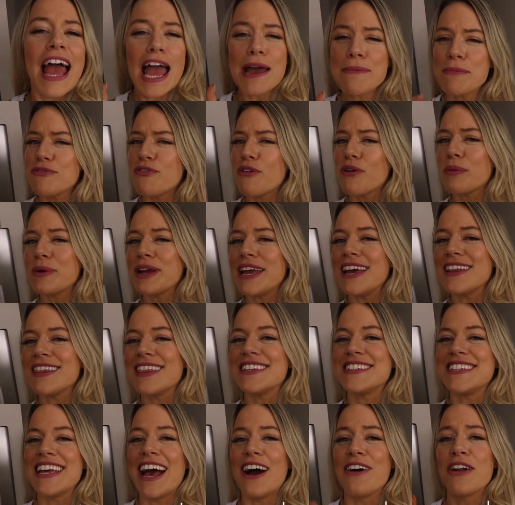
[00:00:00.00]
And before we hit
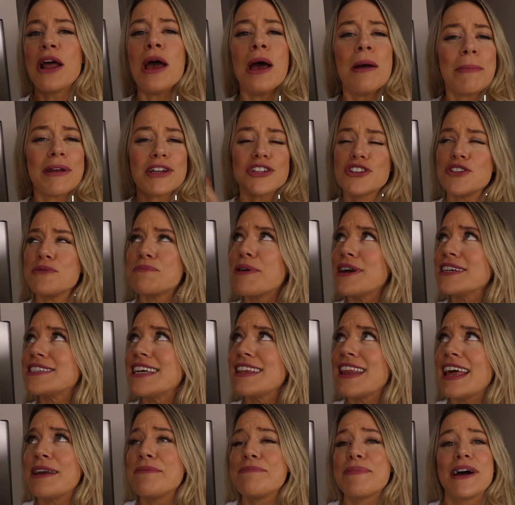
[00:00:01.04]
the town, make sure you press
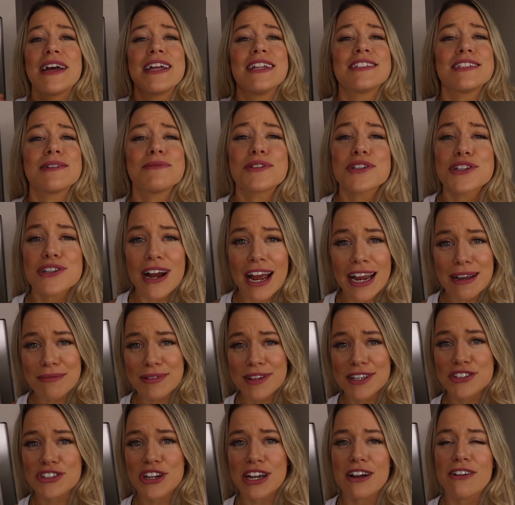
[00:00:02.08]
that like button, subscribe
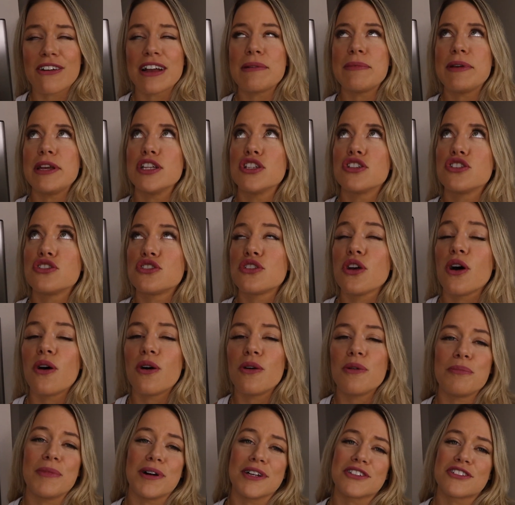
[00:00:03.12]
to the channel. It means
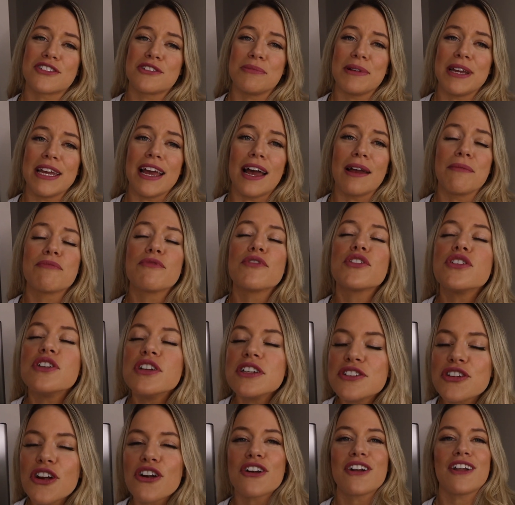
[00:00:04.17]
so much to me. I'm
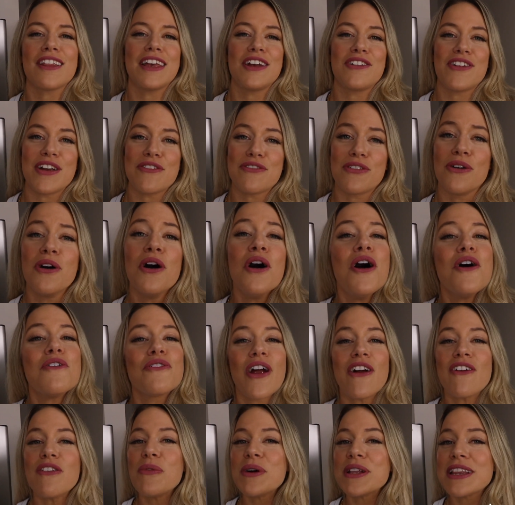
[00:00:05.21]
eternally grateful
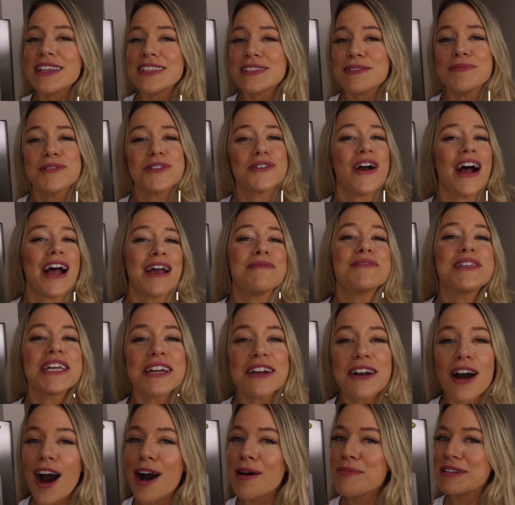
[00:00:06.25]
for everyone that subscribes
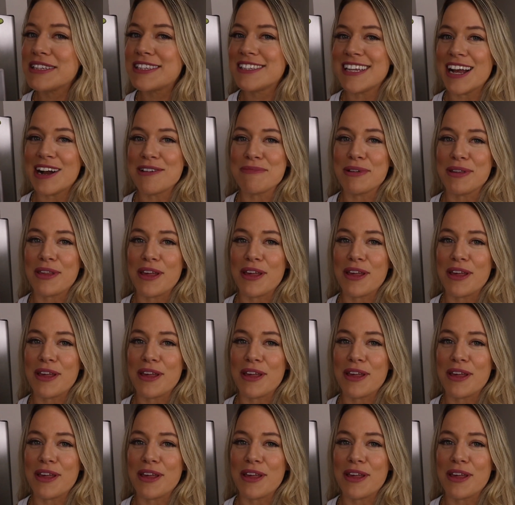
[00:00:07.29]
and comments down